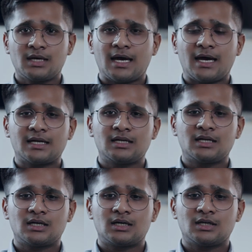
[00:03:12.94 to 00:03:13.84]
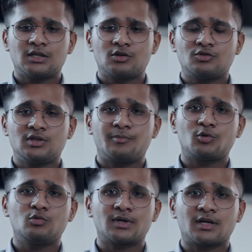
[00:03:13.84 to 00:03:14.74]
and the
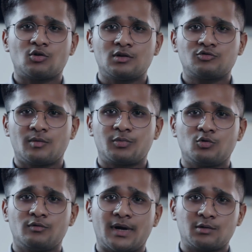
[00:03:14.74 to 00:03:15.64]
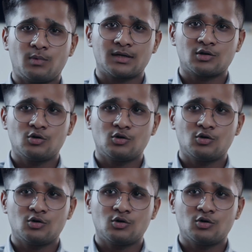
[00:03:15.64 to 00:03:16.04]
approver can also approve at one